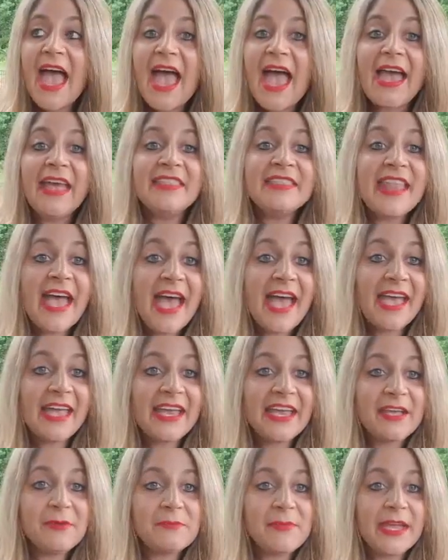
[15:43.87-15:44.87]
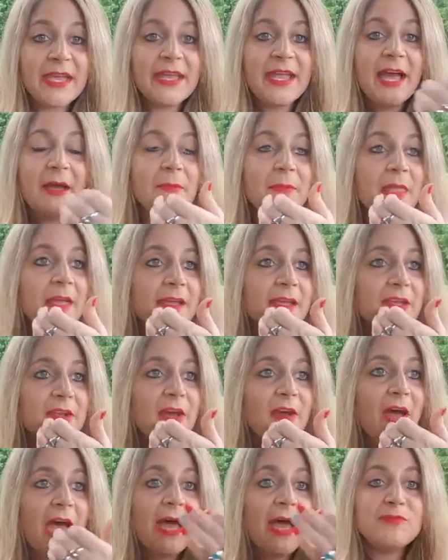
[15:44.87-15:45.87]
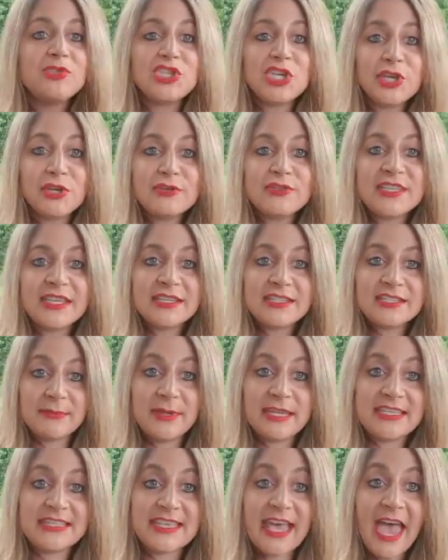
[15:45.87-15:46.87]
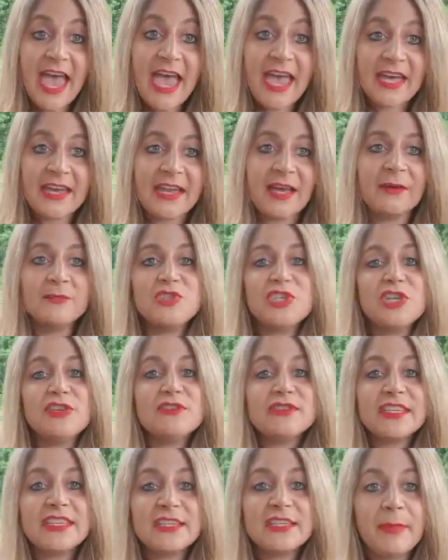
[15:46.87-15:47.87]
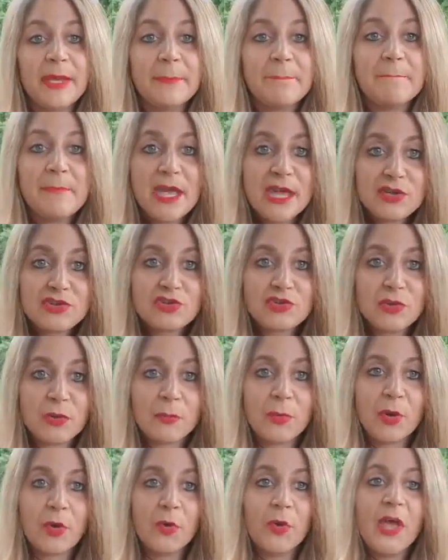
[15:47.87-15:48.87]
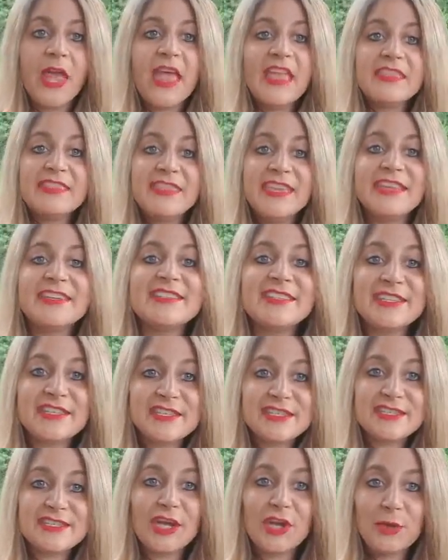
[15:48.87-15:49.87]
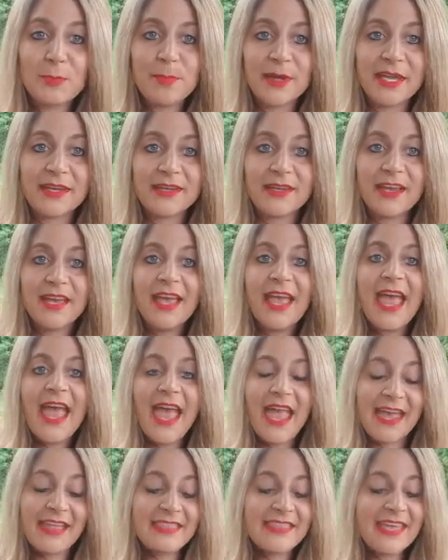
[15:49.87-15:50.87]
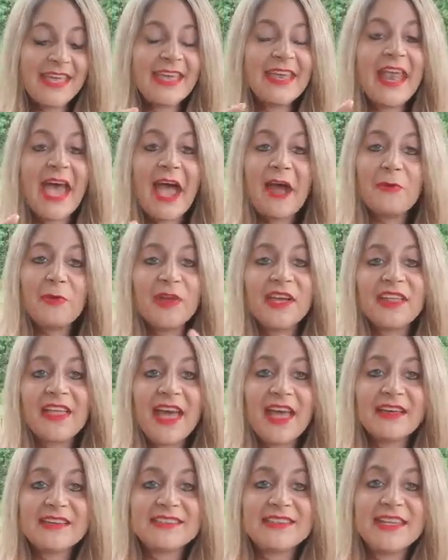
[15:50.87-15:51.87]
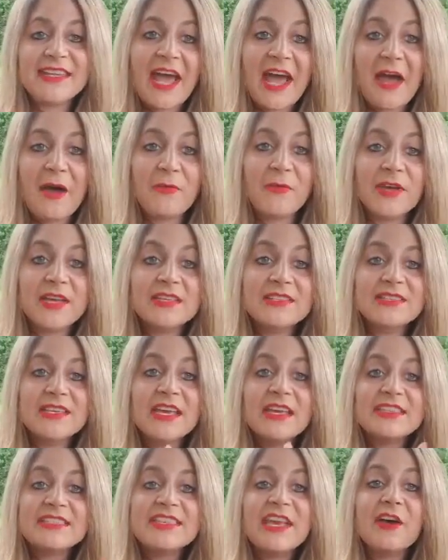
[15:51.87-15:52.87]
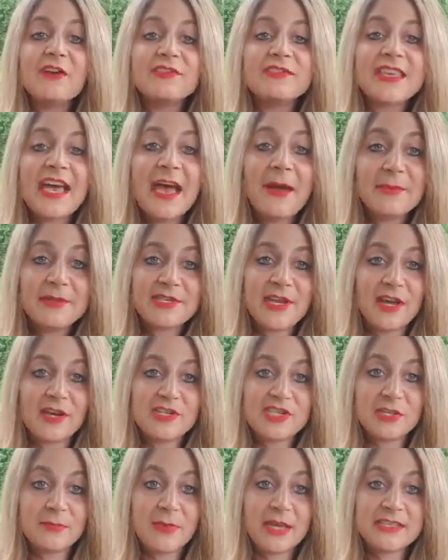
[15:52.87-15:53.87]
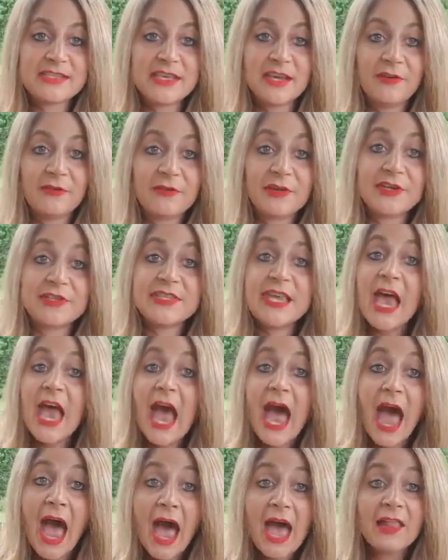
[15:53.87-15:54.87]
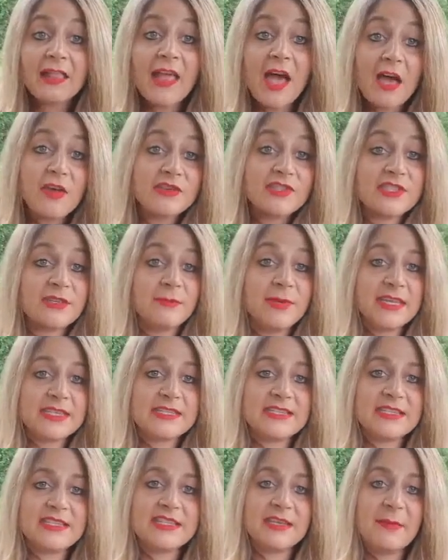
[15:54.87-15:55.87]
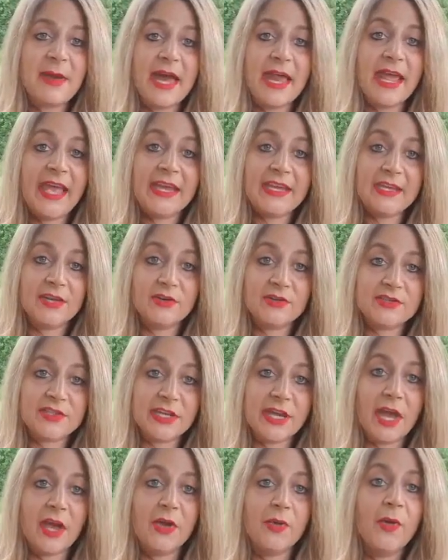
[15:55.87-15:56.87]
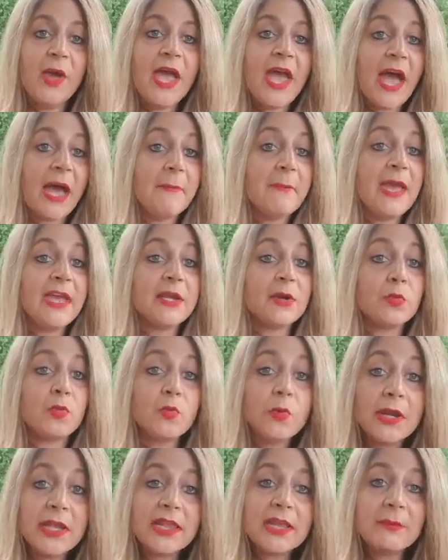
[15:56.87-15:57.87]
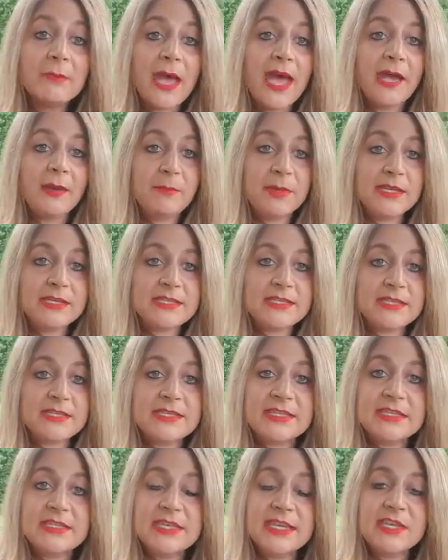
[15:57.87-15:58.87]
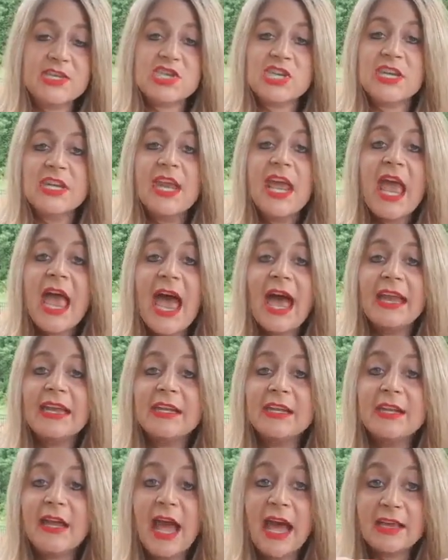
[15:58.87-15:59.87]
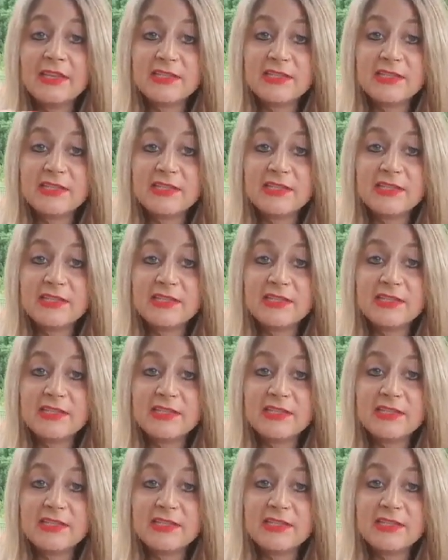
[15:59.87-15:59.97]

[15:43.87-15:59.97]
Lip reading: that hit me. I'm like, I'm choosing to be sad. I'm choosing to be miserable. This is stupid. And then I realized that I was self-sabotaging myself, because I lost a business about 8 years ago. I made a really bad business decision. I